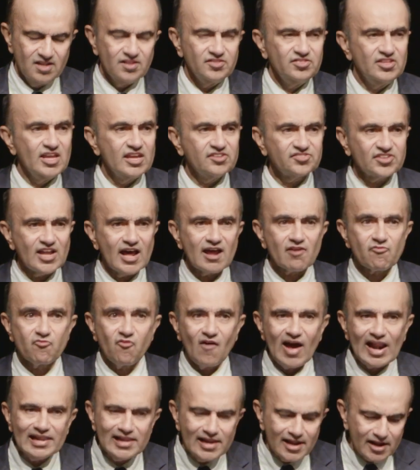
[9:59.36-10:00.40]
These are
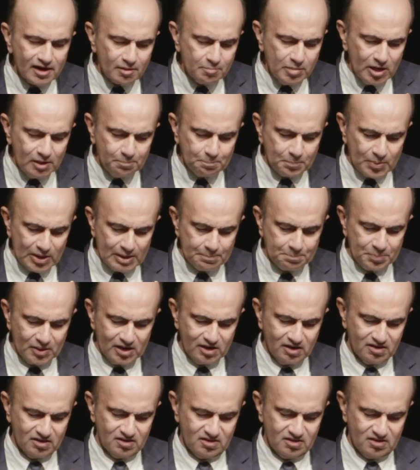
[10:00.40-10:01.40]
vulnerable people.